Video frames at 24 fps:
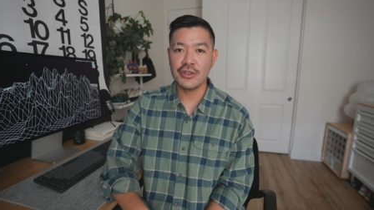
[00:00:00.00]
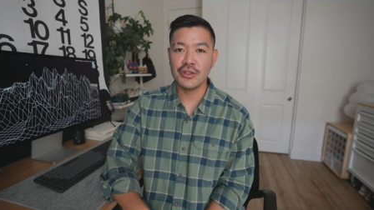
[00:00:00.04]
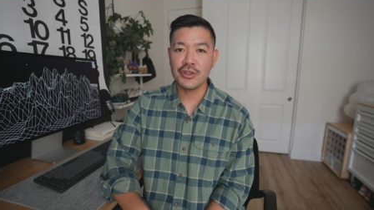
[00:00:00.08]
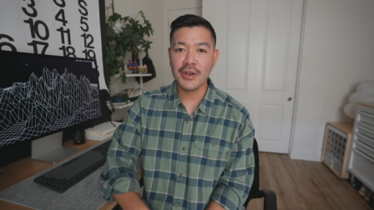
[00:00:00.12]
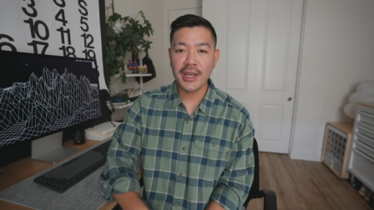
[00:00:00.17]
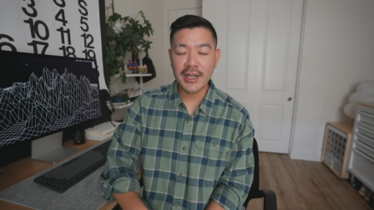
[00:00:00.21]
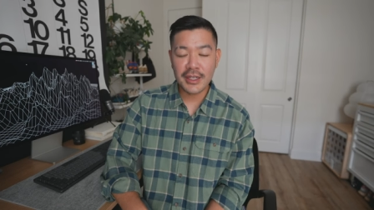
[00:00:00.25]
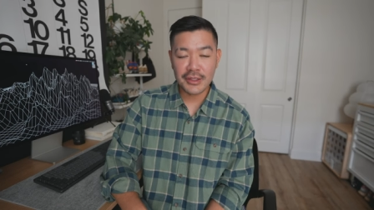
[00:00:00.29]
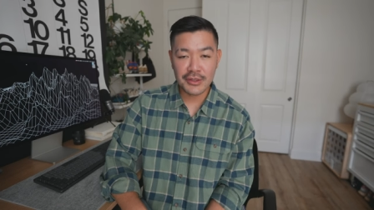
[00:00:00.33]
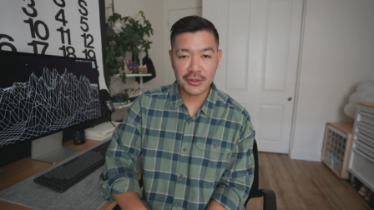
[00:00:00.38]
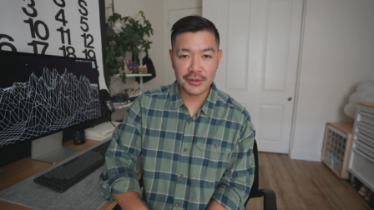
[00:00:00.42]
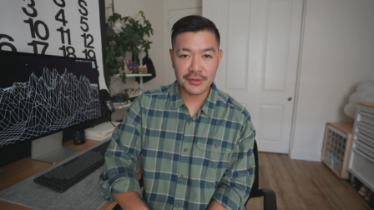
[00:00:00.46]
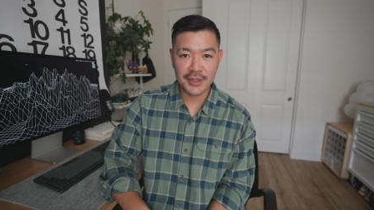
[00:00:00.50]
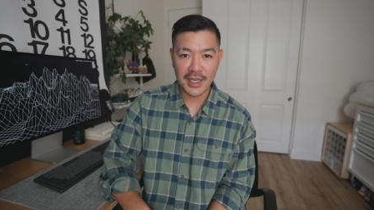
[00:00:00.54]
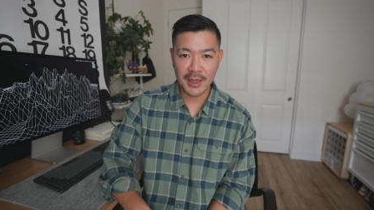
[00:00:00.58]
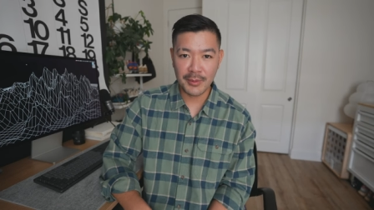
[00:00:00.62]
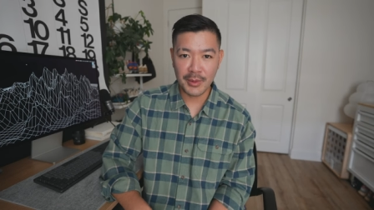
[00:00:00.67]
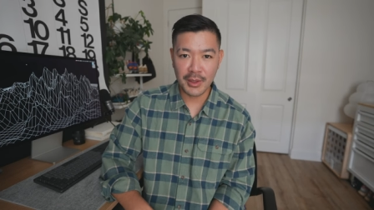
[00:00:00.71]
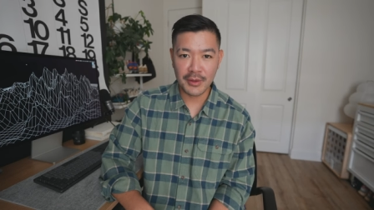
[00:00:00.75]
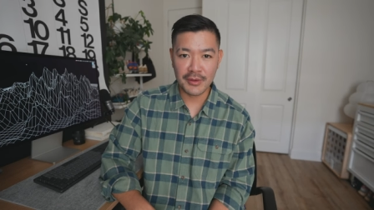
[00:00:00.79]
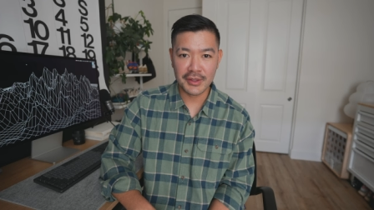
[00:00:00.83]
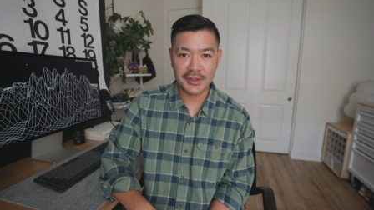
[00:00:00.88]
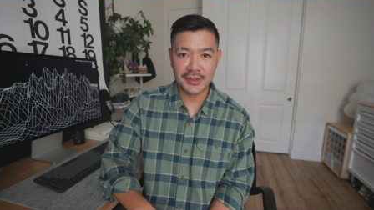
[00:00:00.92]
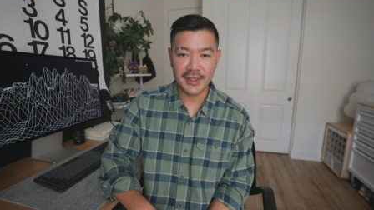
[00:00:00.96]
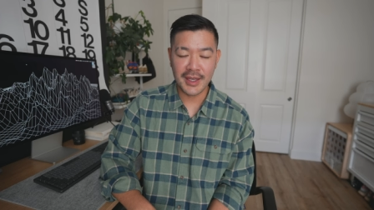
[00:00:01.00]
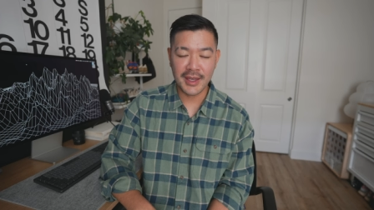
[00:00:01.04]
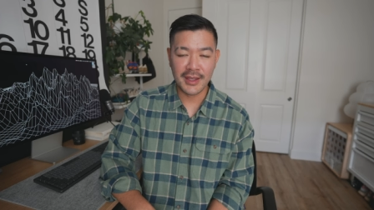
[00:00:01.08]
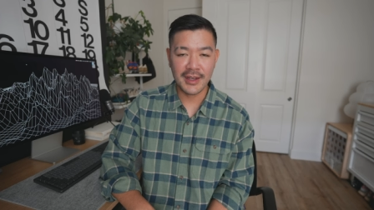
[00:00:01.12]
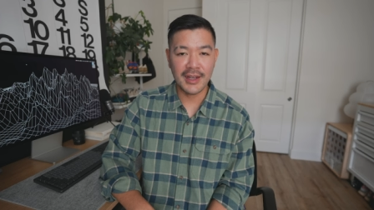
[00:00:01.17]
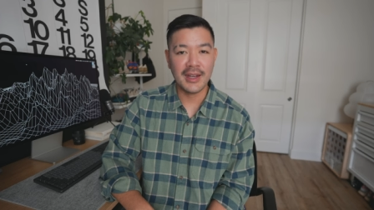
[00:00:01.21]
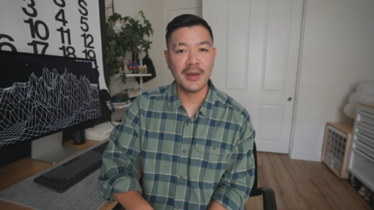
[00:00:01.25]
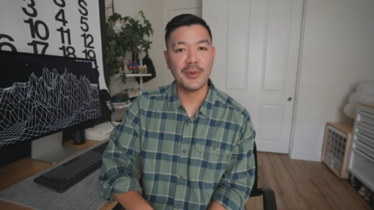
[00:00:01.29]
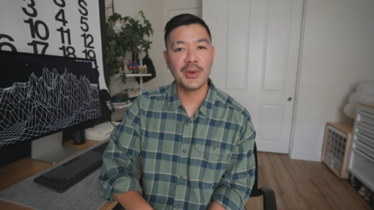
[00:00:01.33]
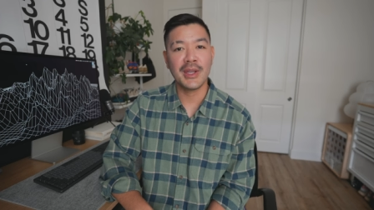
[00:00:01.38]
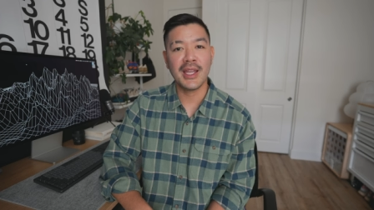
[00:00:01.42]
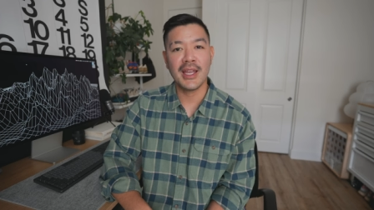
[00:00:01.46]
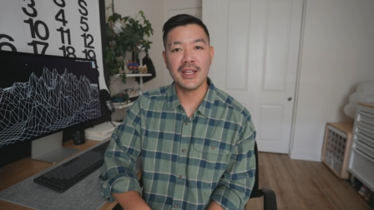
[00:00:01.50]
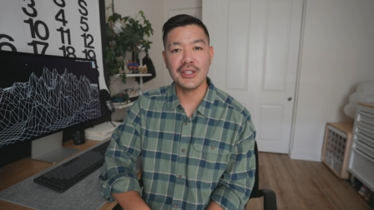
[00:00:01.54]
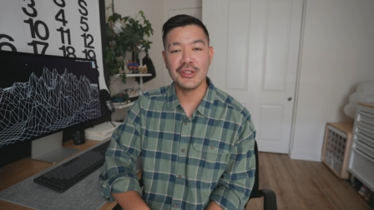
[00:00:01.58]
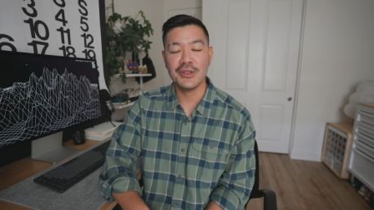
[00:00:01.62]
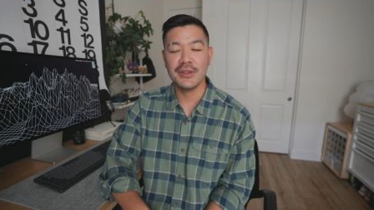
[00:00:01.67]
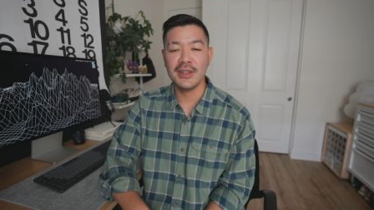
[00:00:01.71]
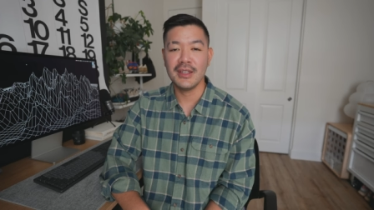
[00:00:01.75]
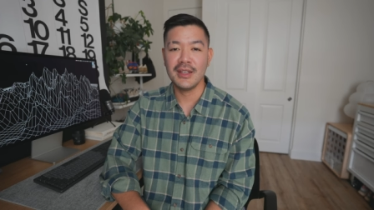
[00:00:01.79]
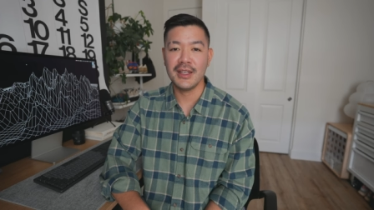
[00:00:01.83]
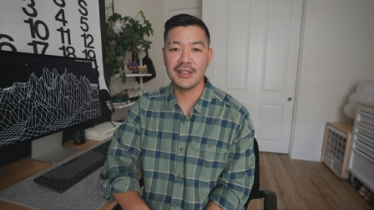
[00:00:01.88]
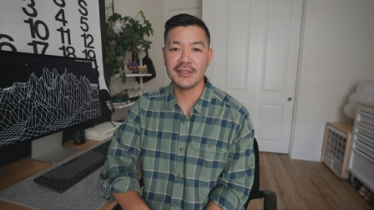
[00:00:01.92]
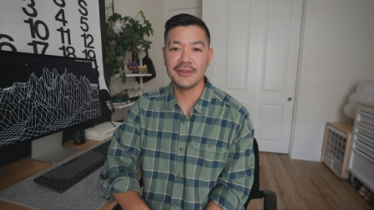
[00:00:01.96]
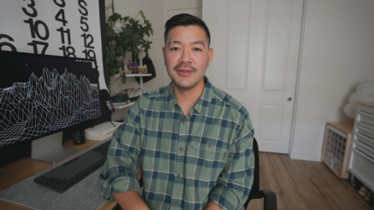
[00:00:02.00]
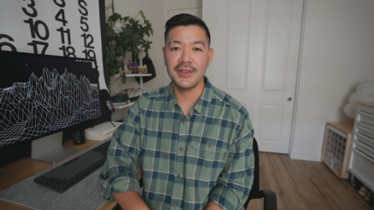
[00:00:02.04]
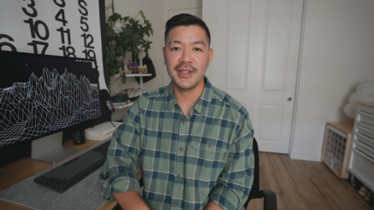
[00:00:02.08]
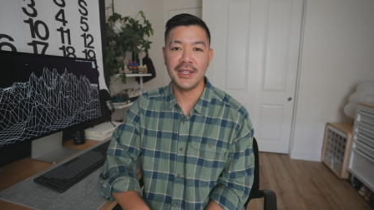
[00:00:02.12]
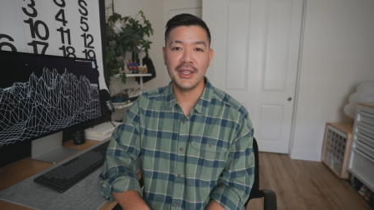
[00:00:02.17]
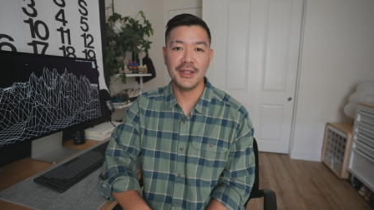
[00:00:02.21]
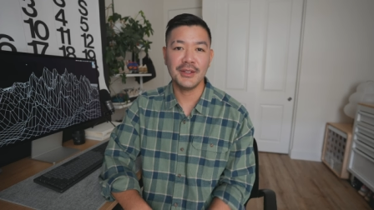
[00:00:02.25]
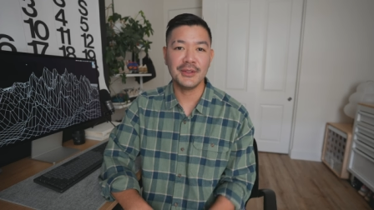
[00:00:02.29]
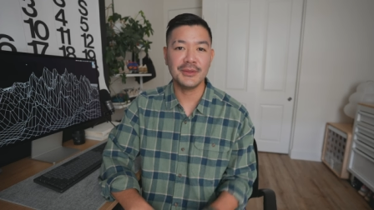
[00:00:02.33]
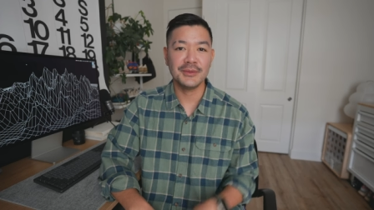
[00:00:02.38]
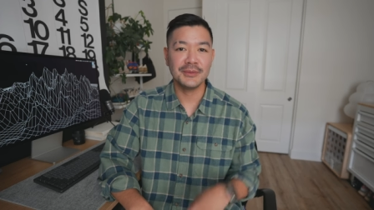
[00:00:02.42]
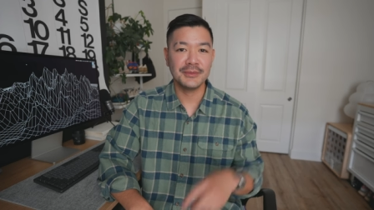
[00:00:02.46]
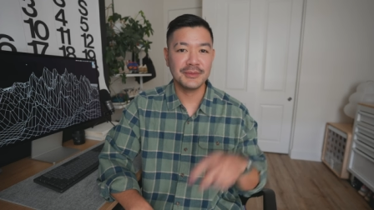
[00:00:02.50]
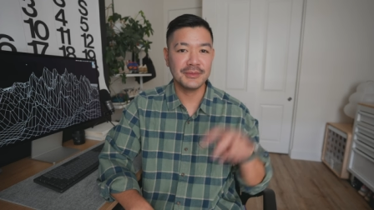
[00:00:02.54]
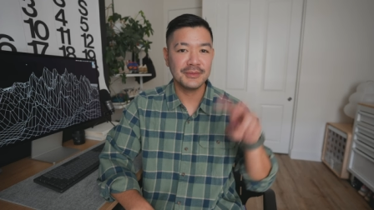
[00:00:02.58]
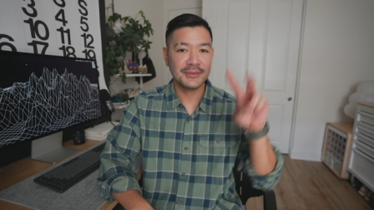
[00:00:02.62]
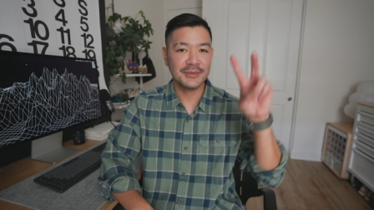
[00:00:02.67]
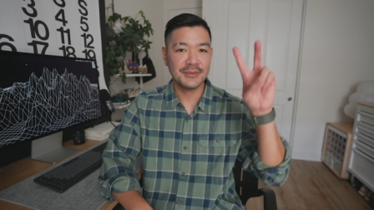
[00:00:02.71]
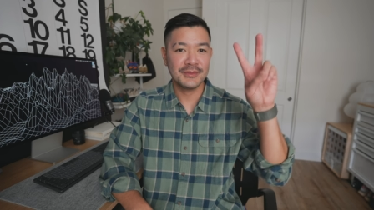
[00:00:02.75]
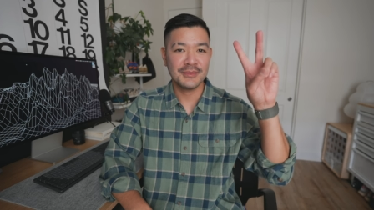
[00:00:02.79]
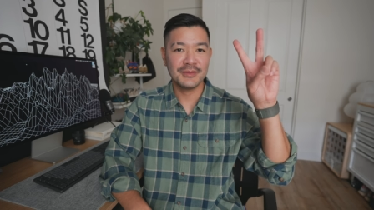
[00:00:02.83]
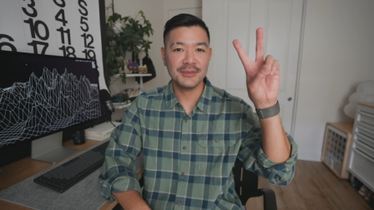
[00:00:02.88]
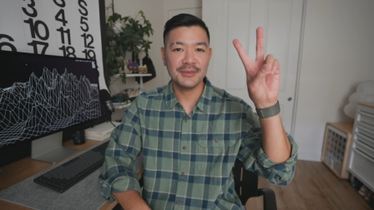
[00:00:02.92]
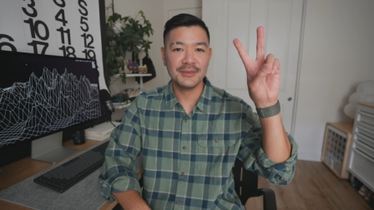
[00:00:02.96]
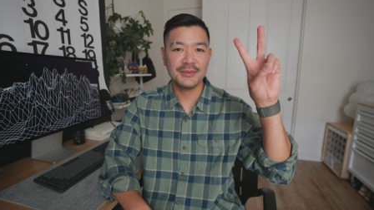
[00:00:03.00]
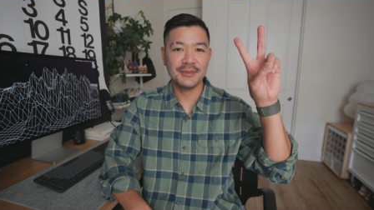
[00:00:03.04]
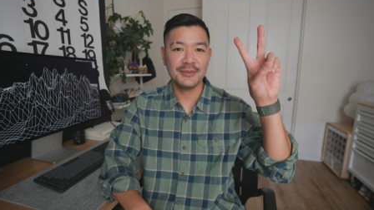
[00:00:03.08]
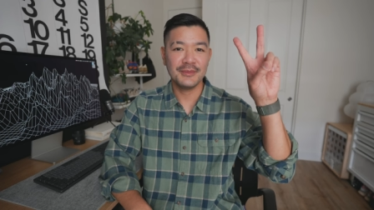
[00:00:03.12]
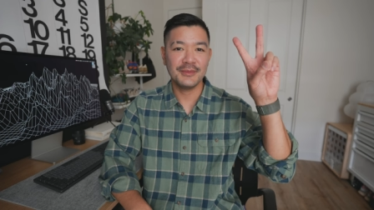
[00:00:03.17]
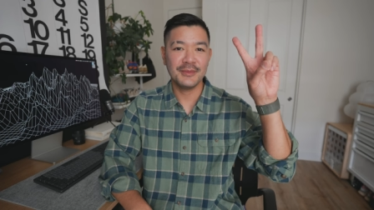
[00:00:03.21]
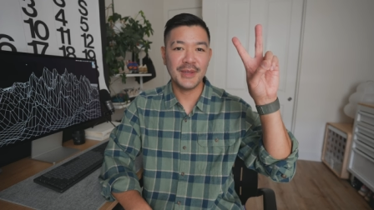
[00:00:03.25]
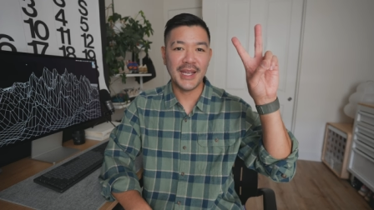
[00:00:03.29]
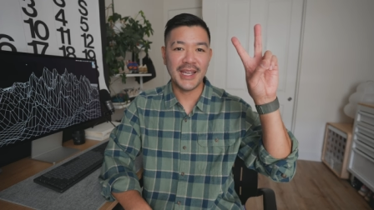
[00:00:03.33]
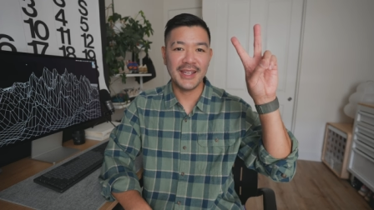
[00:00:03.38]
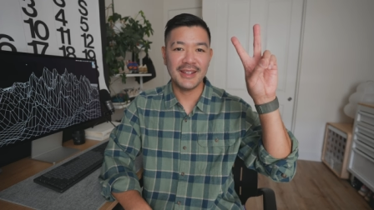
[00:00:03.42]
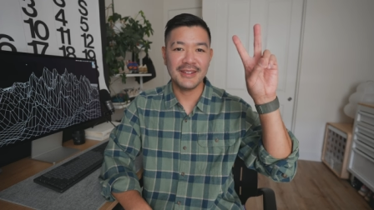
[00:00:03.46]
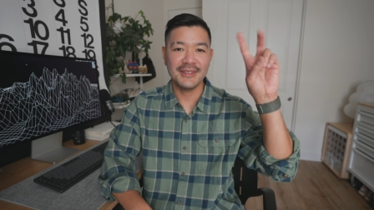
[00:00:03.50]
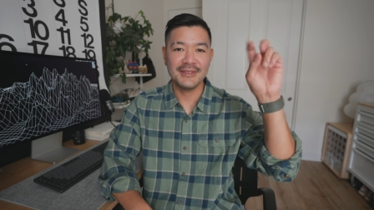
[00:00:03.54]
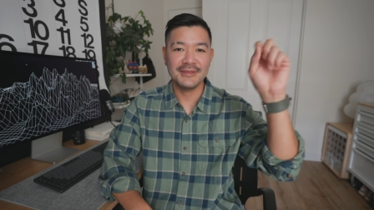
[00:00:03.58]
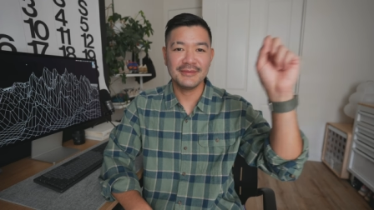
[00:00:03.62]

try to choose happy over sad, and I will catch you in the next video. Bye.